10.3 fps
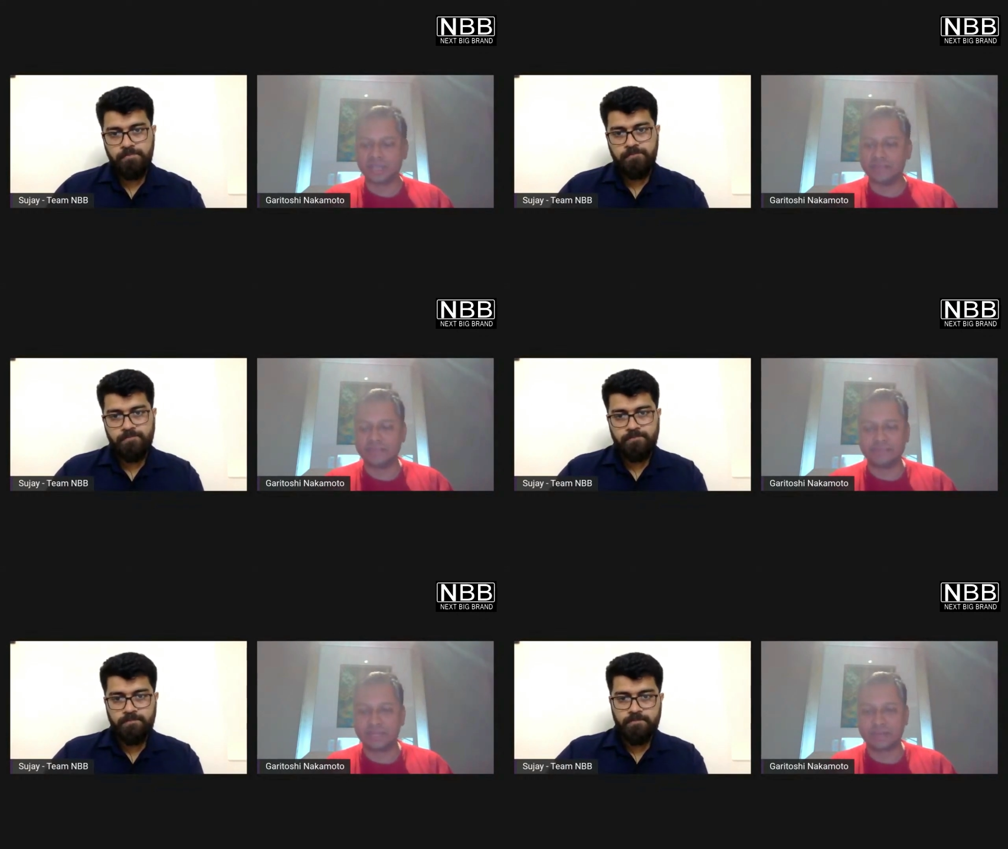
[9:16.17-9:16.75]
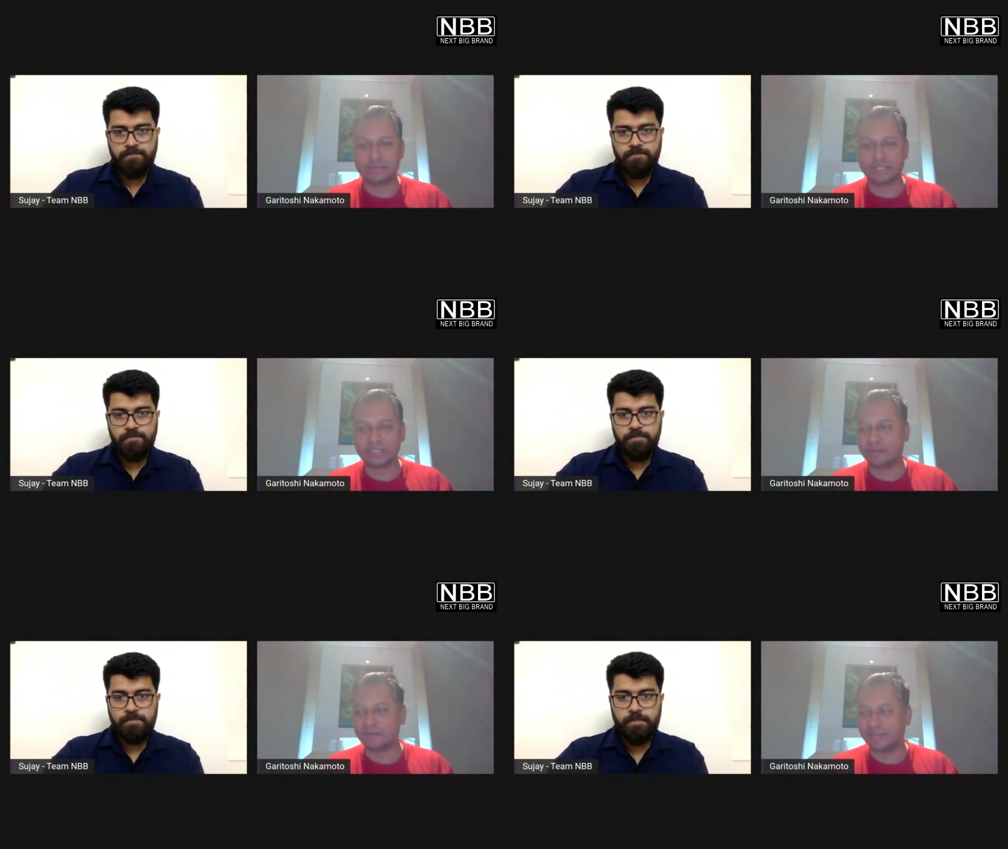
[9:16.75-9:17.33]
Speaker 1: a time when we were
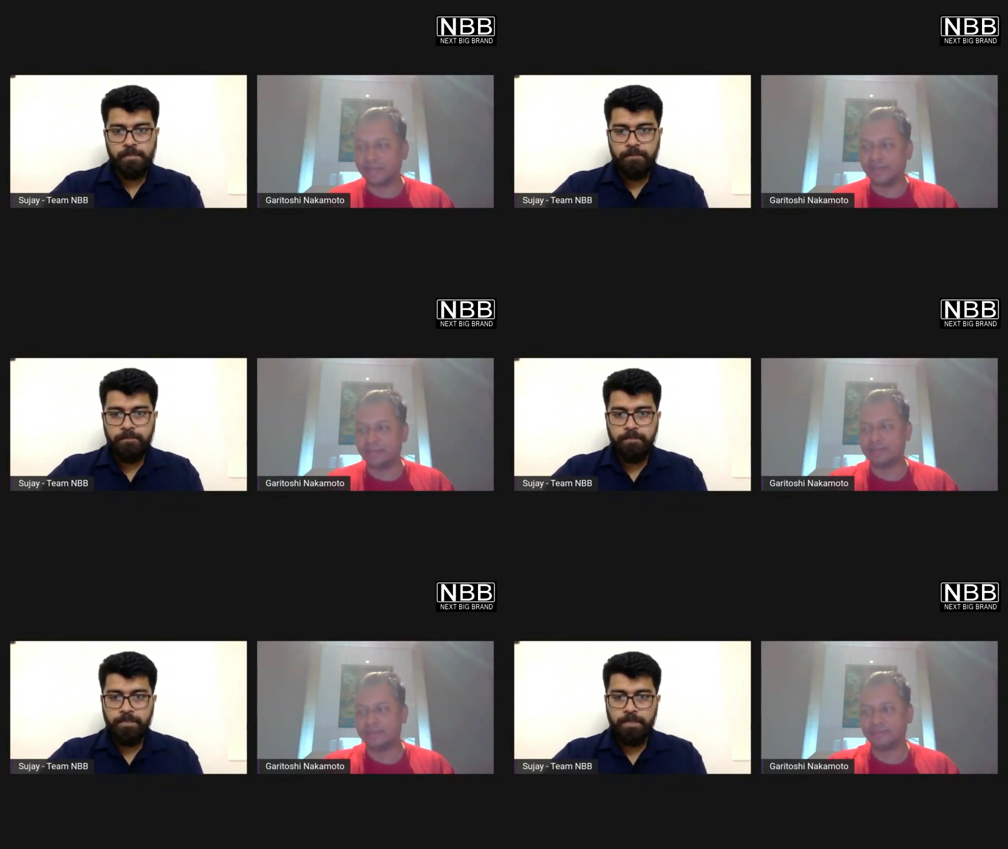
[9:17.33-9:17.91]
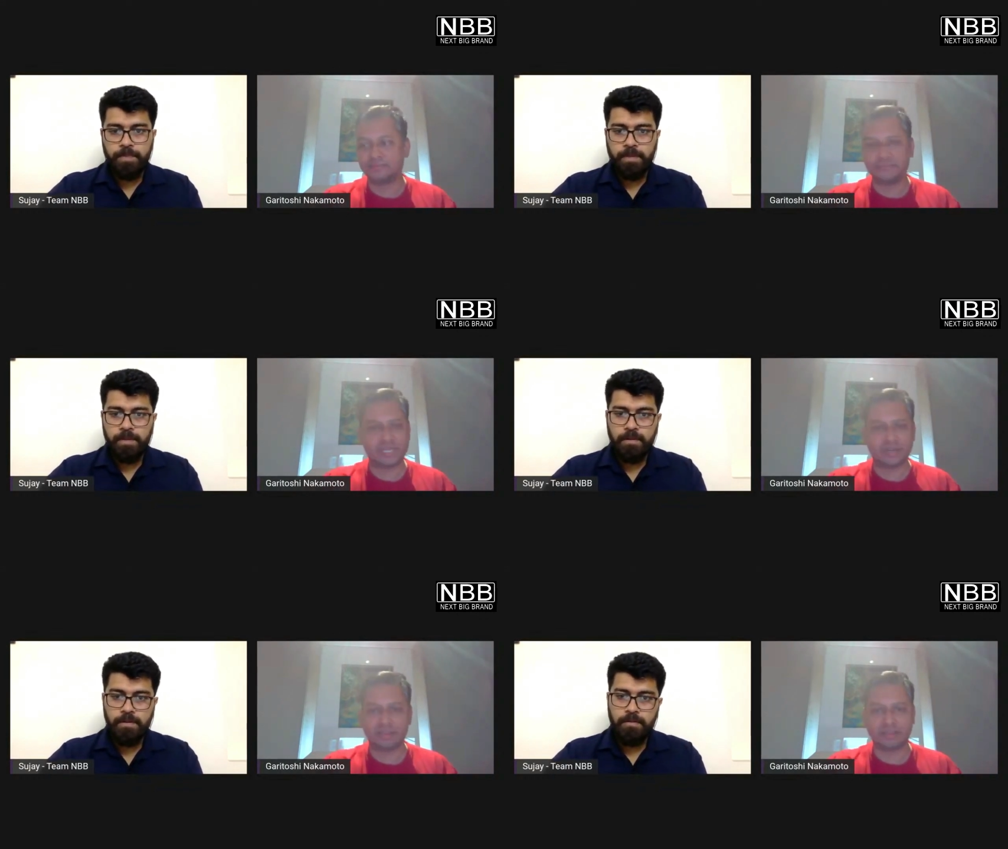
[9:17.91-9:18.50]
closing our A. Uh, we
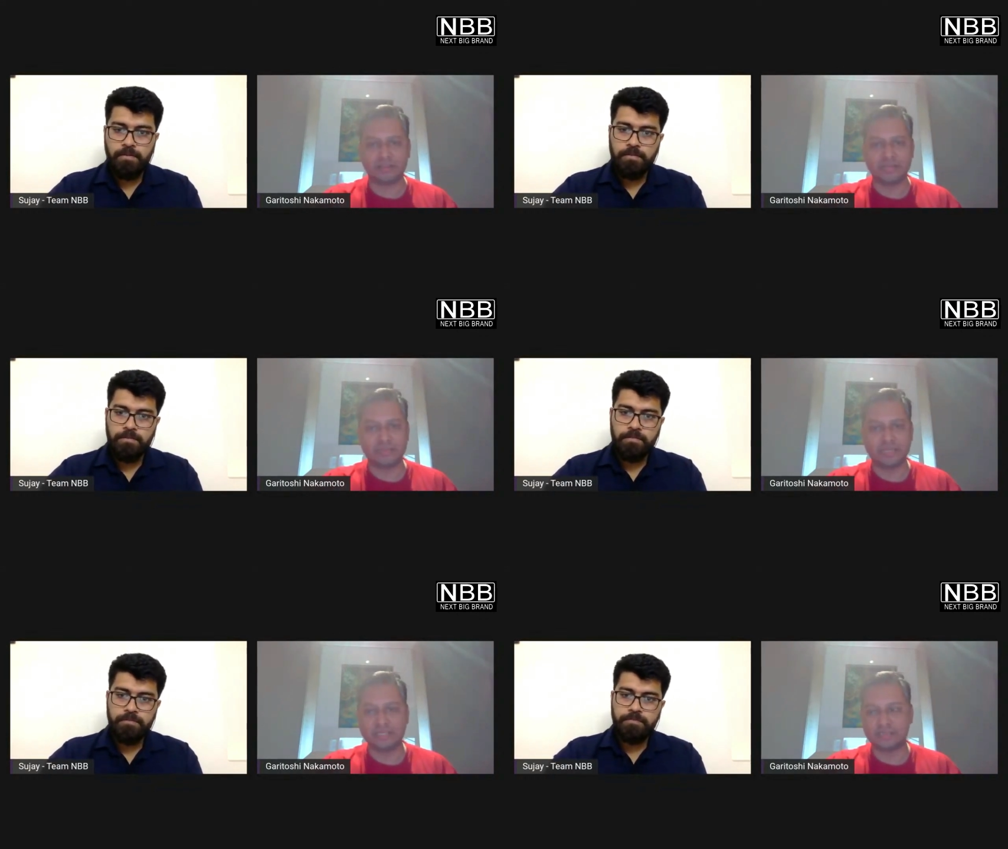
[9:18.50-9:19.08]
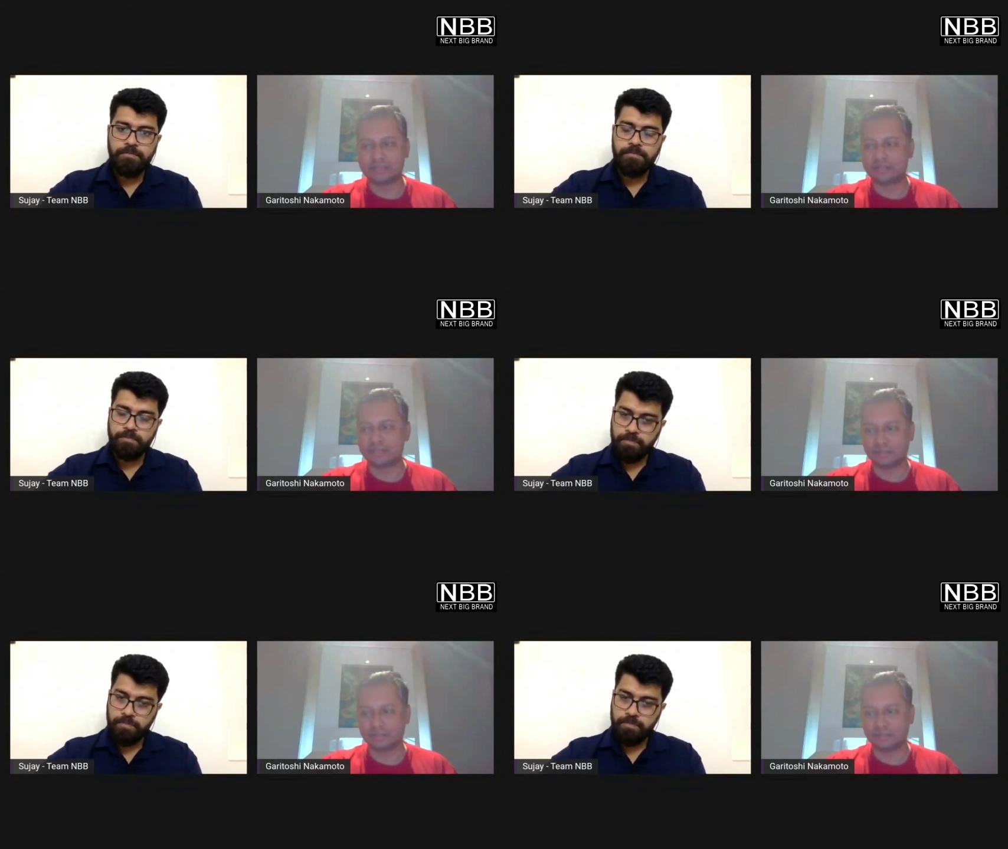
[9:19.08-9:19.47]
had all the commitments.